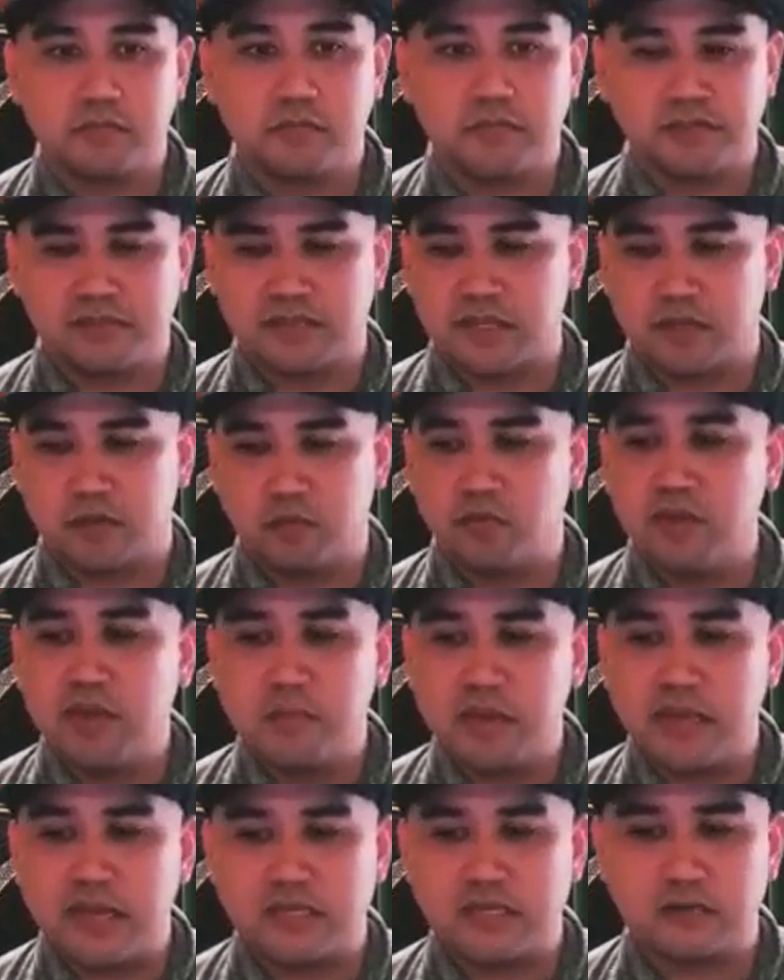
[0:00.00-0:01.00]
Just like we
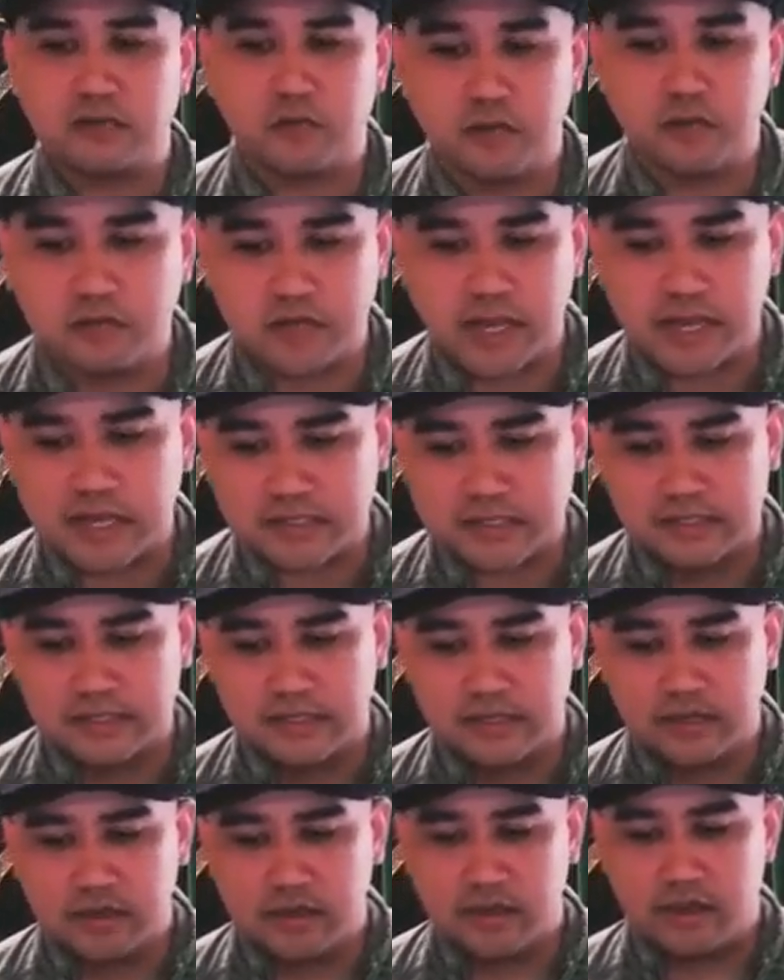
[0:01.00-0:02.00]
made tarot decks,
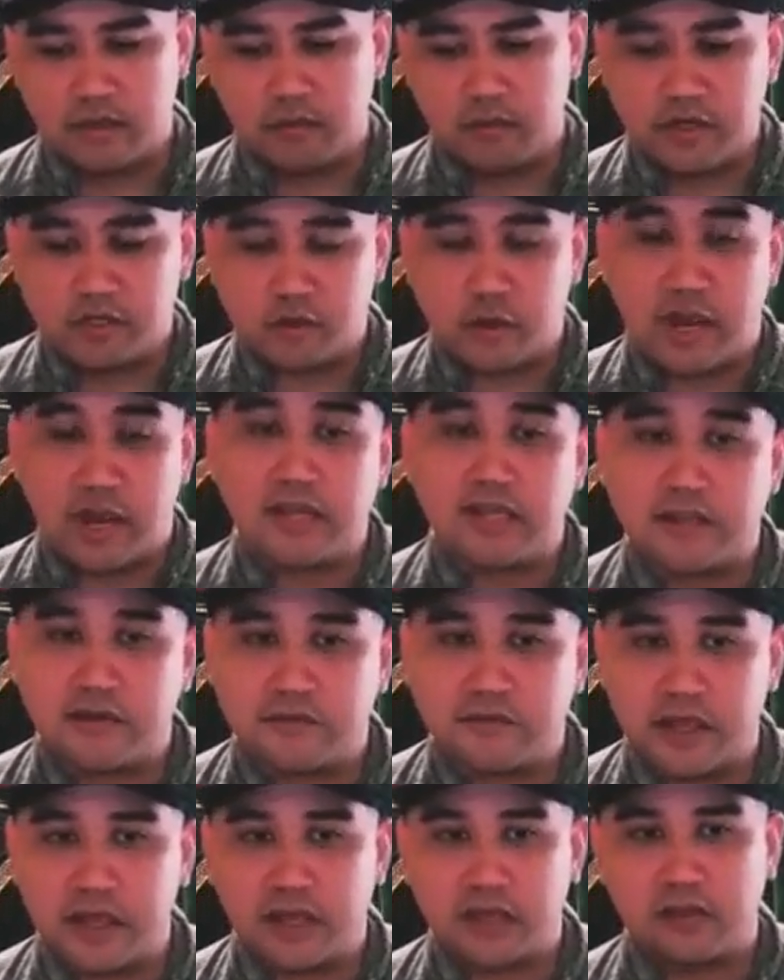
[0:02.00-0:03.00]
we tried to
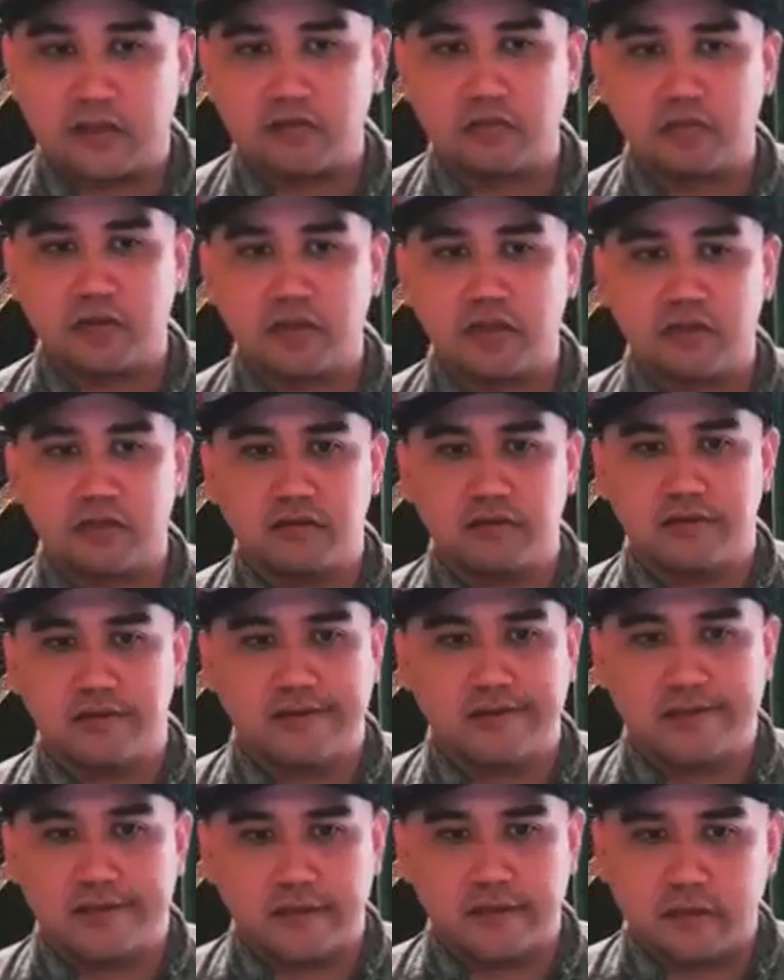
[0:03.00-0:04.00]
invite you, but
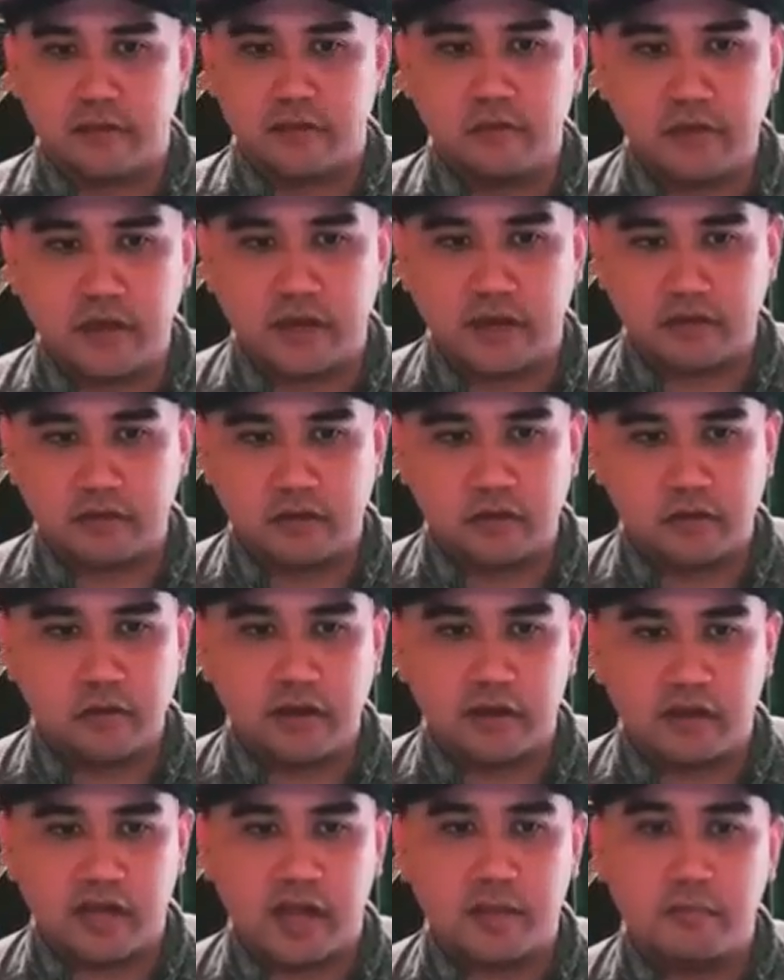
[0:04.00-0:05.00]
you
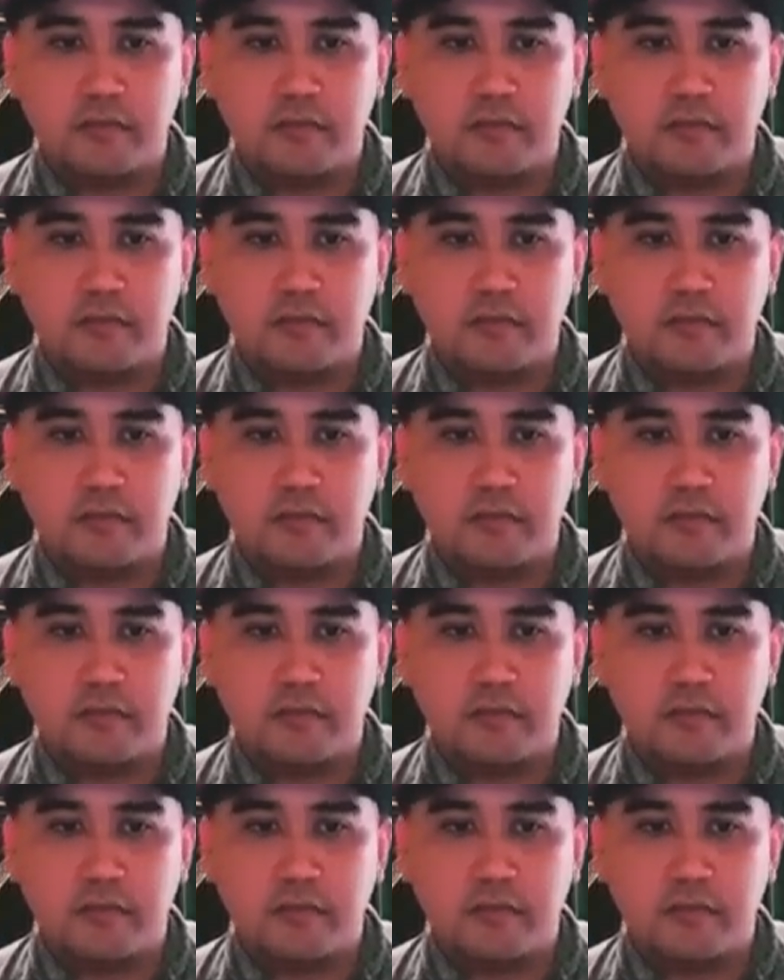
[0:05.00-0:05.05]
didn't come, you're